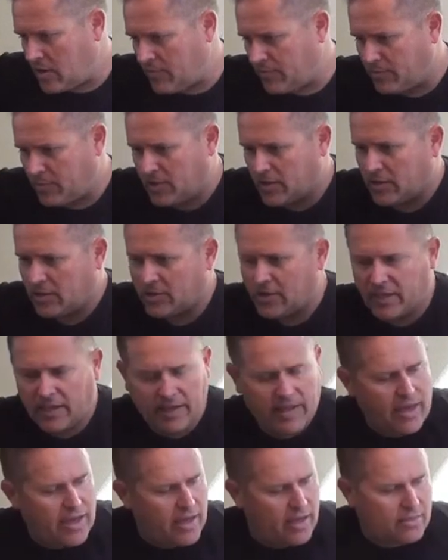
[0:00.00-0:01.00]
off with
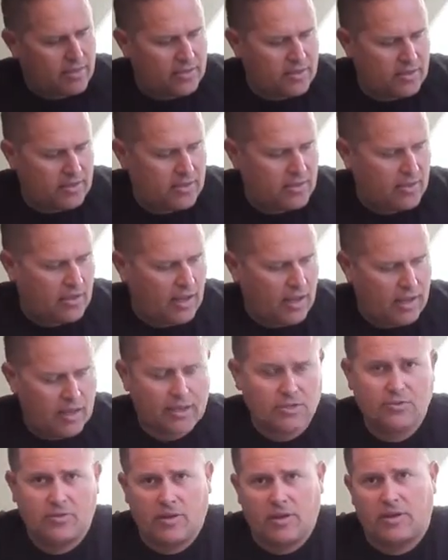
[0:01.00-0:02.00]
looking at the
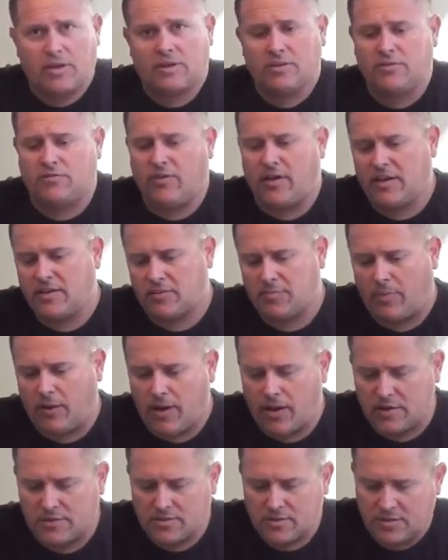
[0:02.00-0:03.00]
electronic device
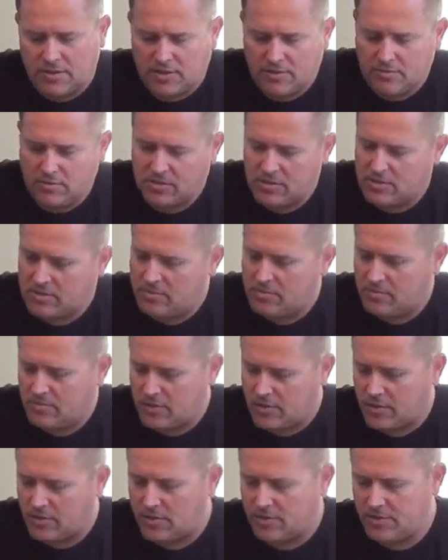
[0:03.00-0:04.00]
box here,
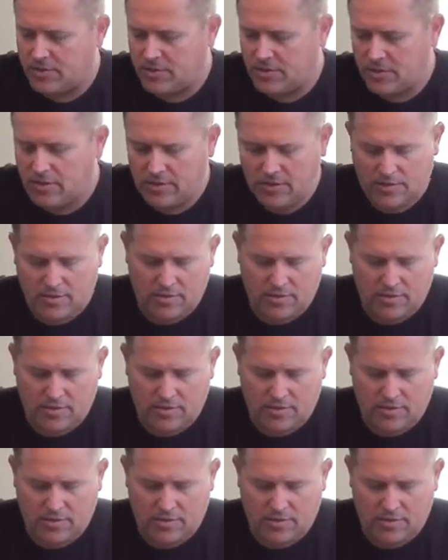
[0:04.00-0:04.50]
what's included.